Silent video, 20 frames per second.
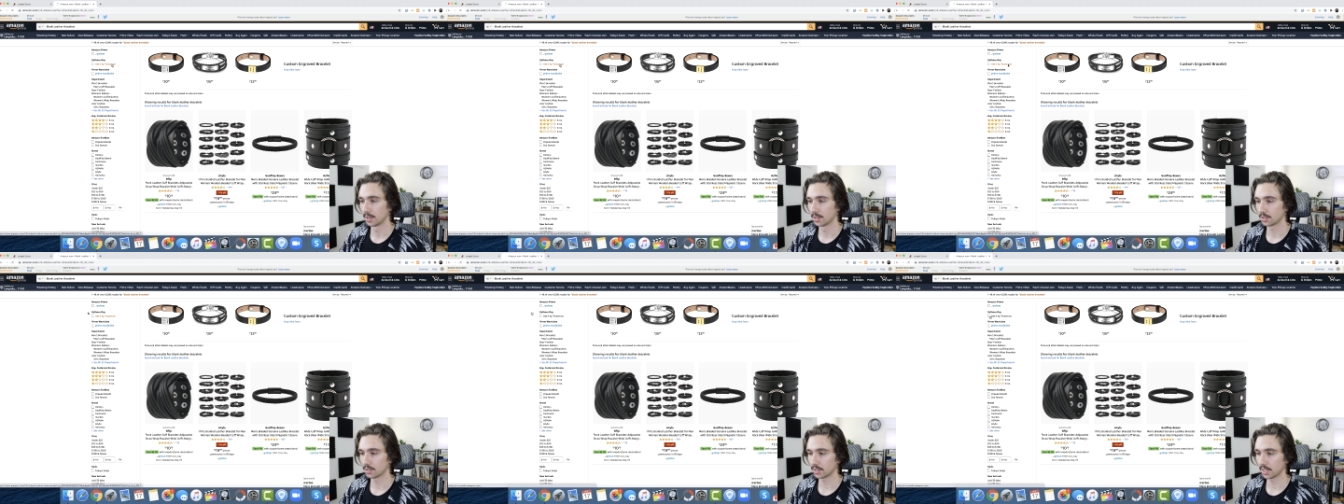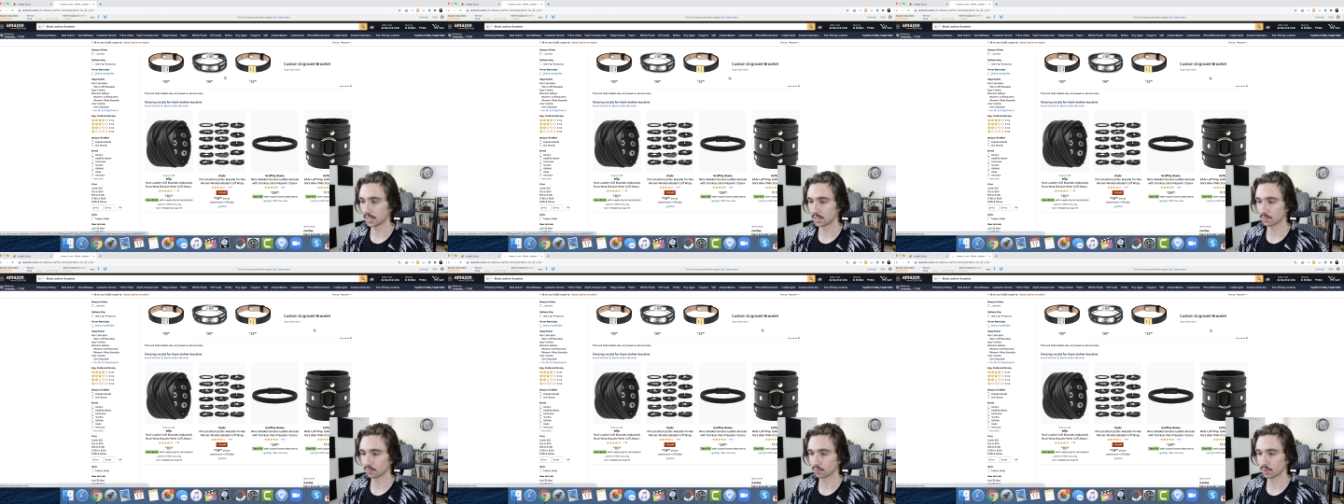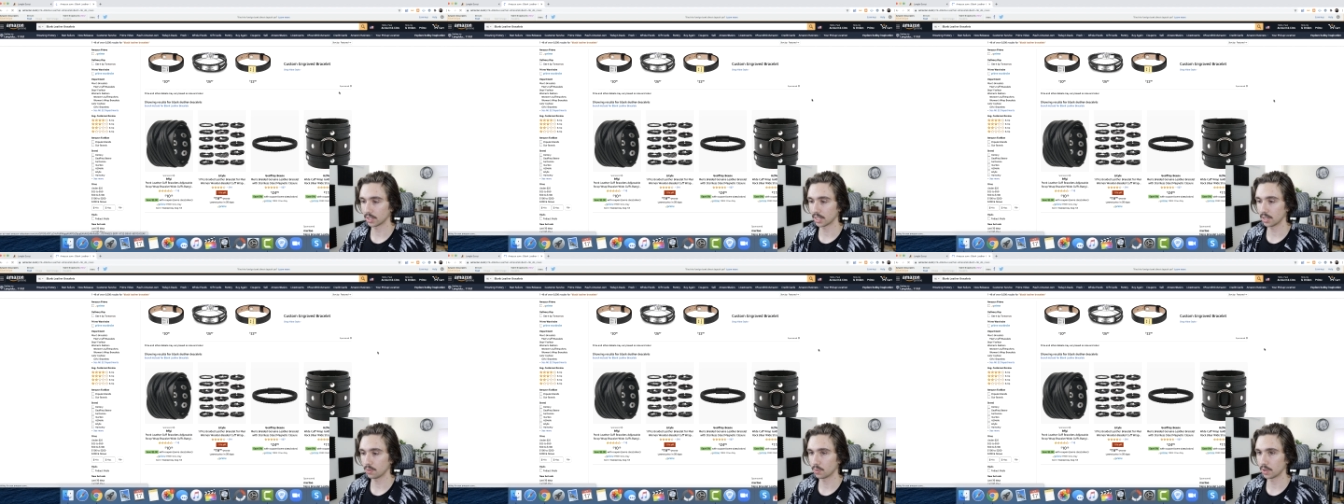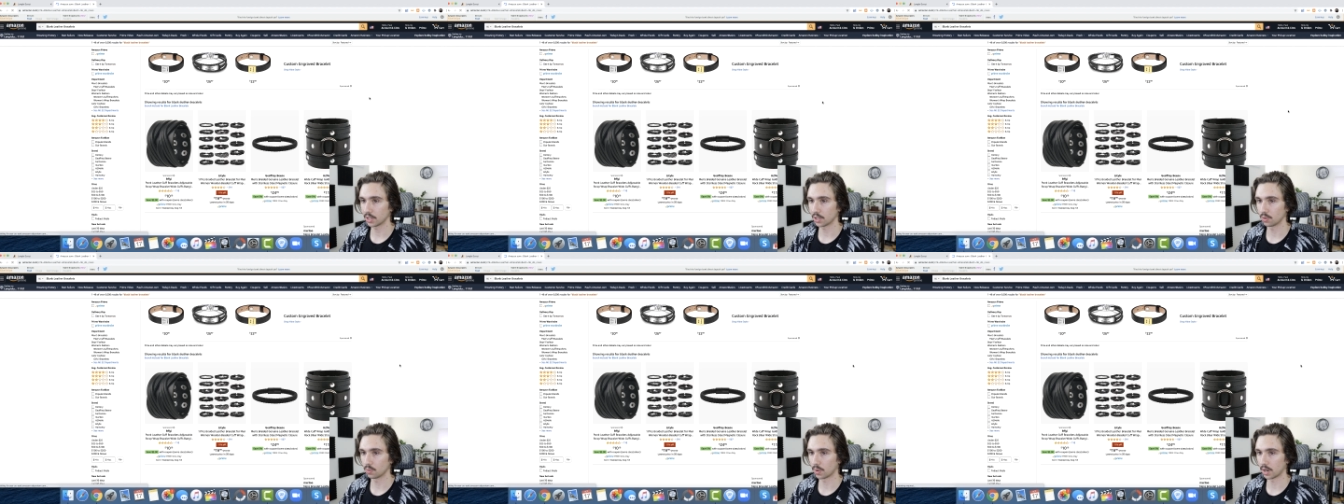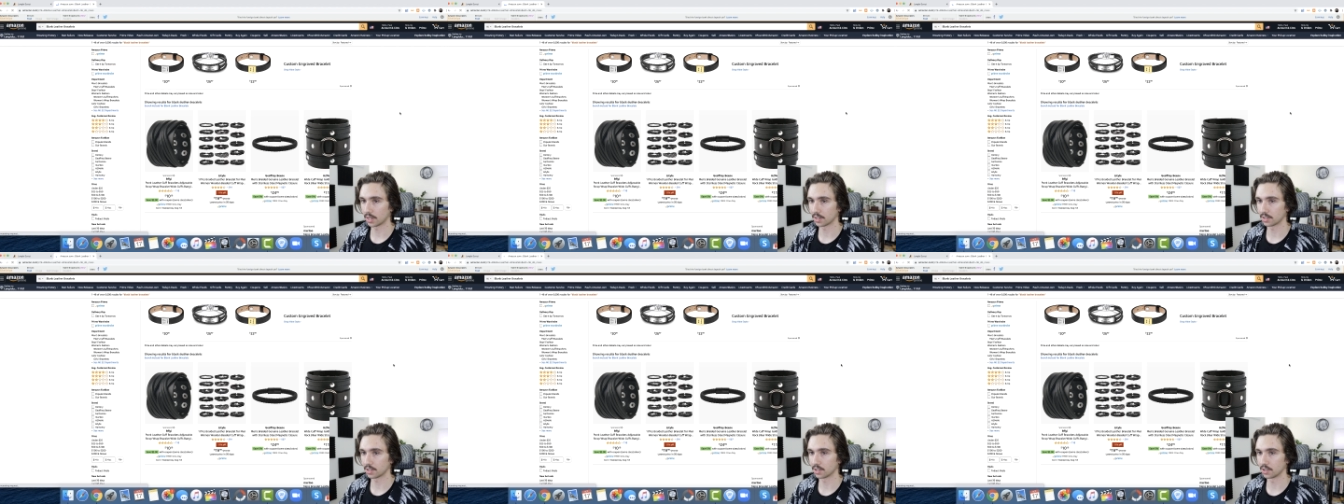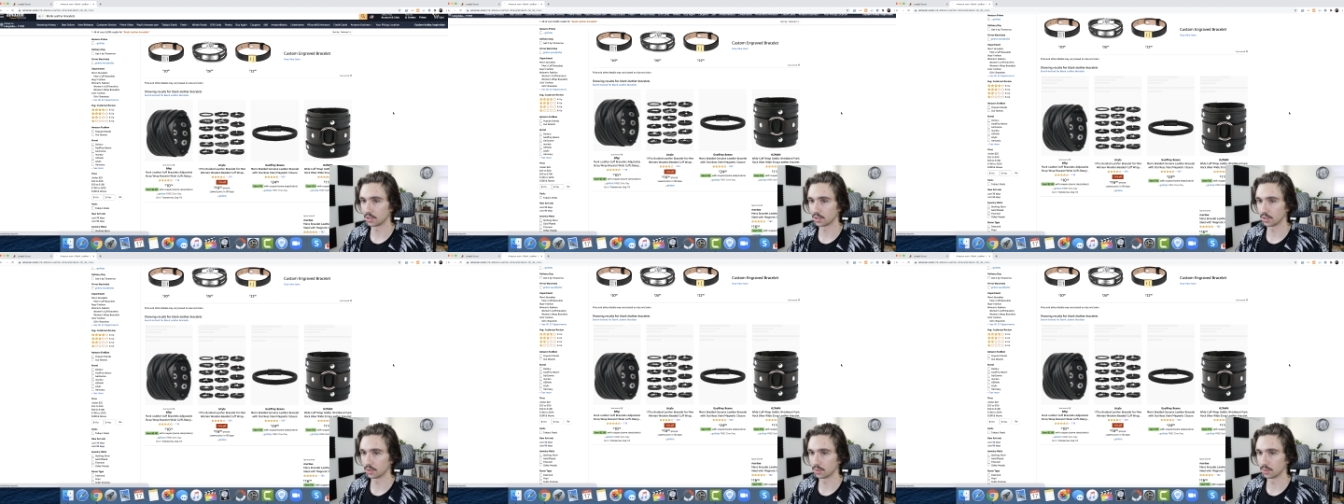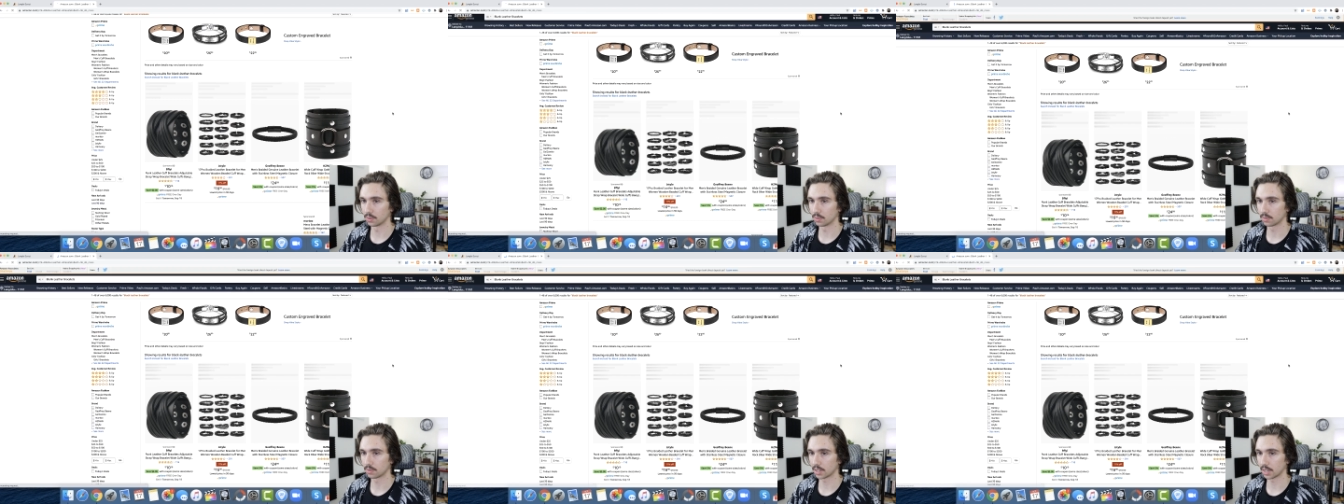So that's really what you want to
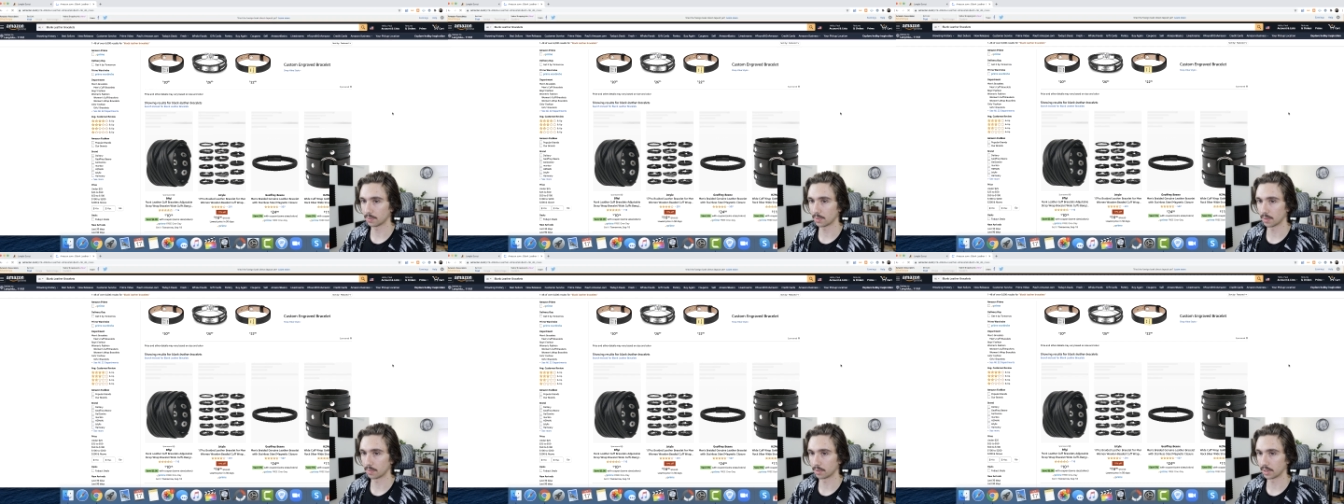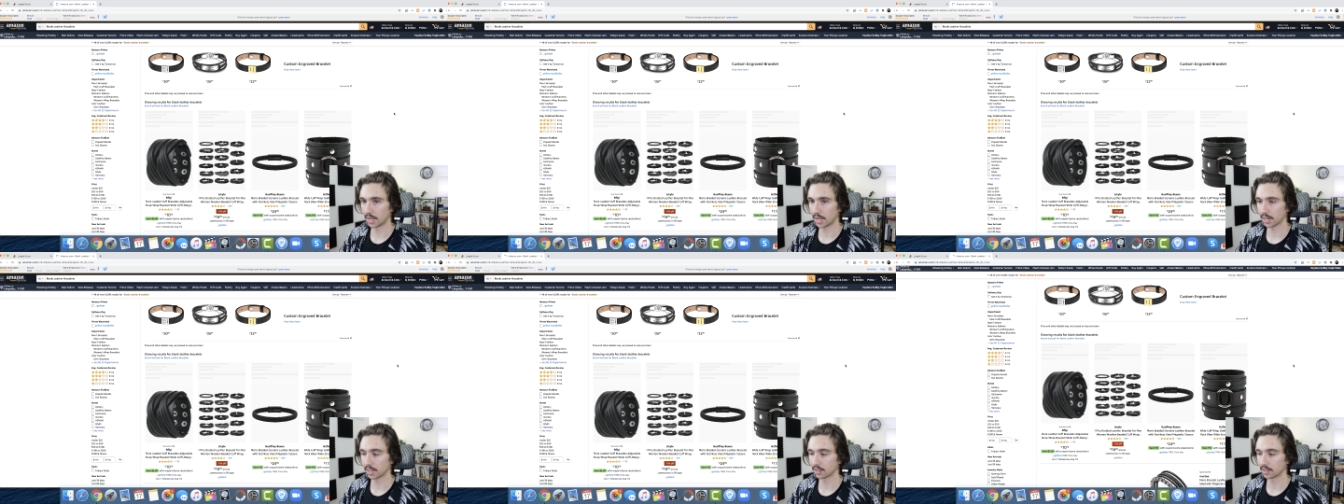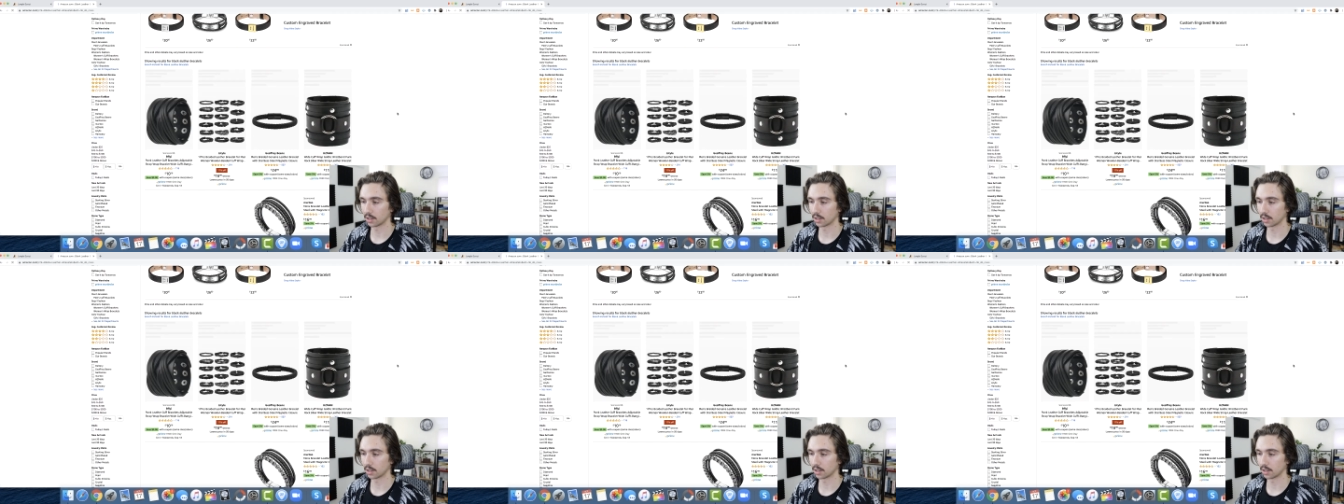do. Did I put black?